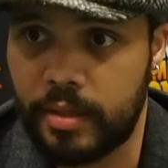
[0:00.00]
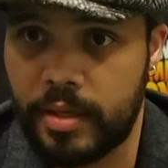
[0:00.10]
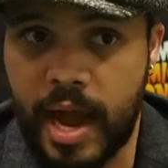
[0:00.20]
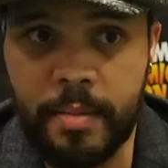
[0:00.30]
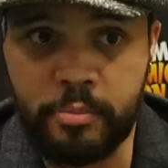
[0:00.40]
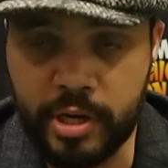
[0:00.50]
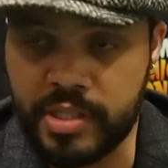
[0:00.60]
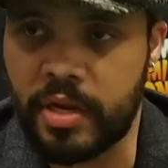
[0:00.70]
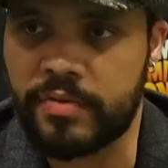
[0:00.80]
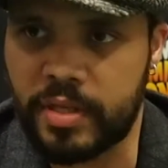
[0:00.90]
and bring
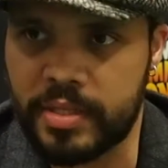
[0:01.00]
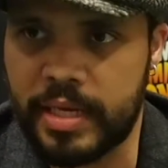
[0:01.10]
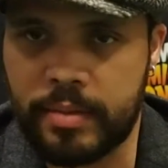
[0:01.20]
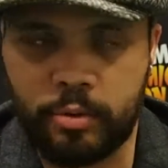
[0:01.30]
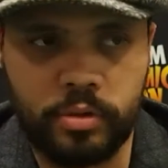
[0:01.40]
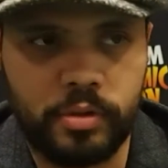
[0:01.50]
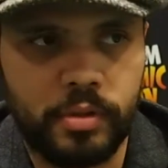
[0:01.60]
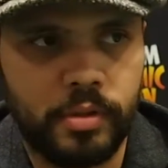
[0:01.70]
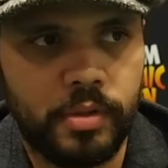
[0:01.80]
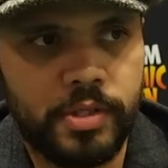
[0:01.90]
stuff to the table.
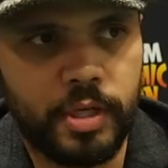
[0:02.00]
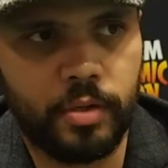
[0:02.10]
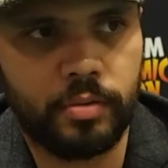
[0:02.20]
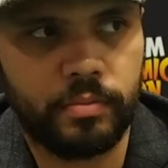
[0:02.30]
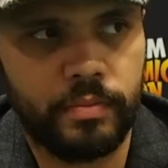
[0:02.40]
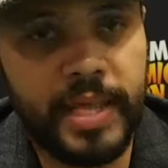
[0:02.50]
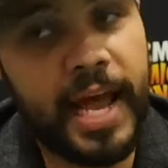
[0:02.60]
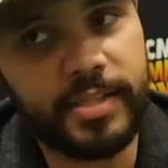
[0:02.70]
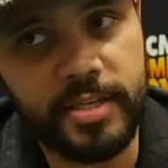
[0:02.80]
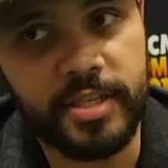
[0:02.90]
So the
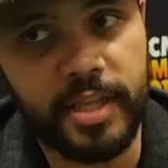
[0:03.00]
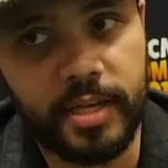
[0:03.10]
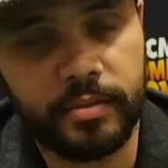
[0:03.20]
actors are there.